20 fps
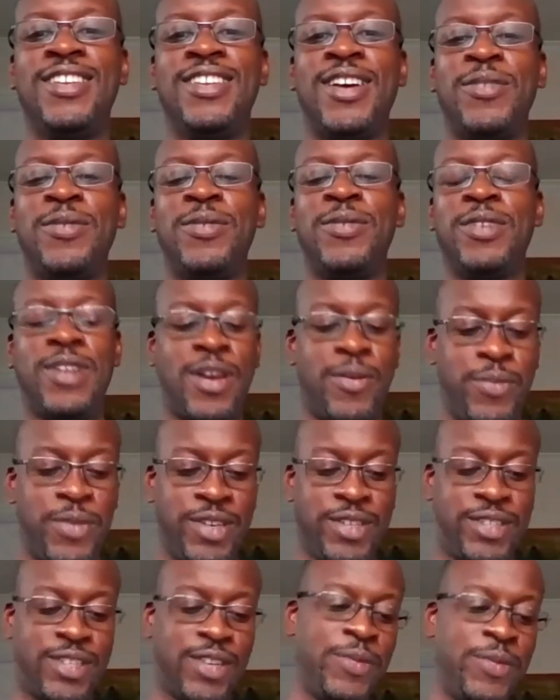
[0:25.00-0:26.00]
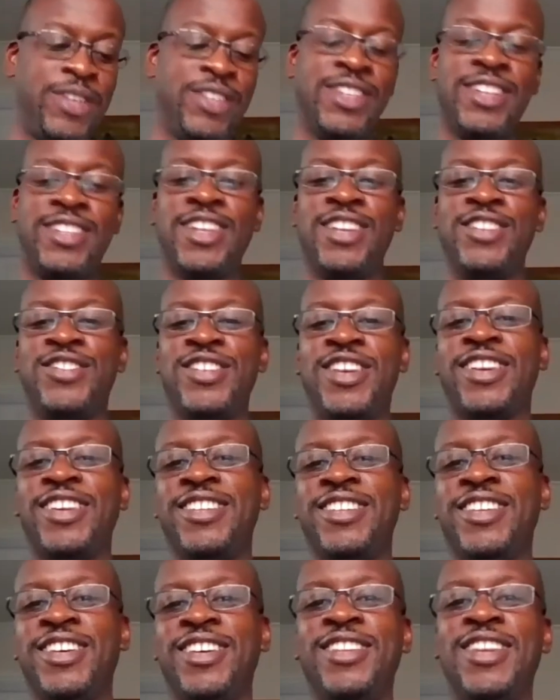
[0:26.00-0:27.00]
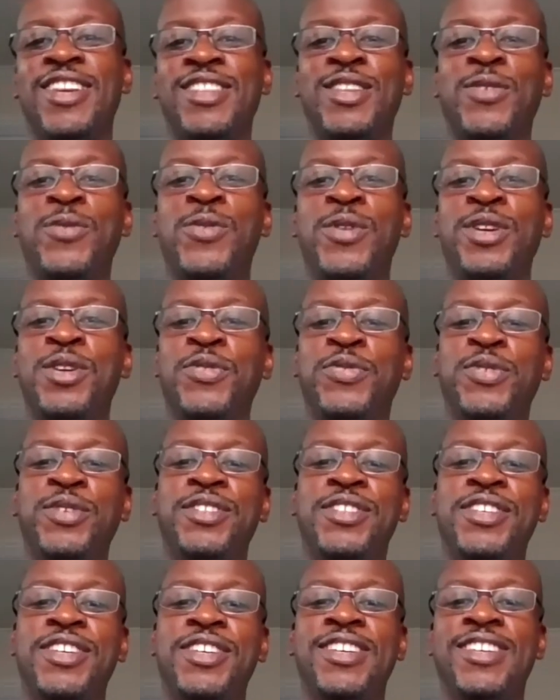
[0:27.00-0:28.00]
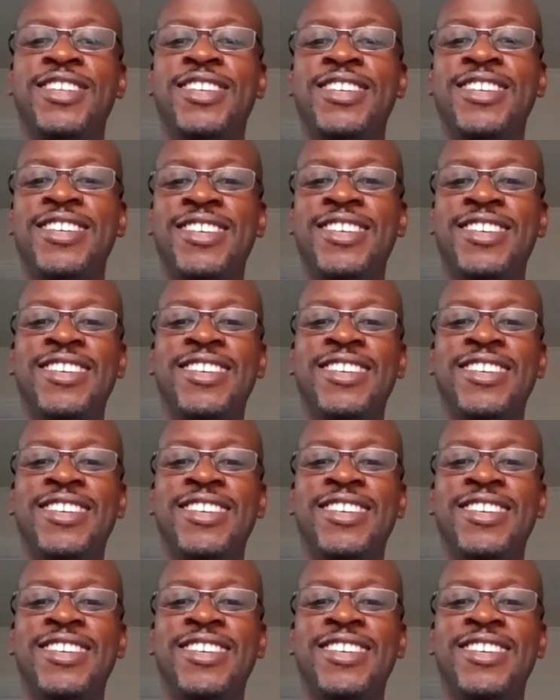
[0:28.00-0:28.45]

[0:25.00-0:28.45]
that means that means not a jacket then. That's a wonderful thing.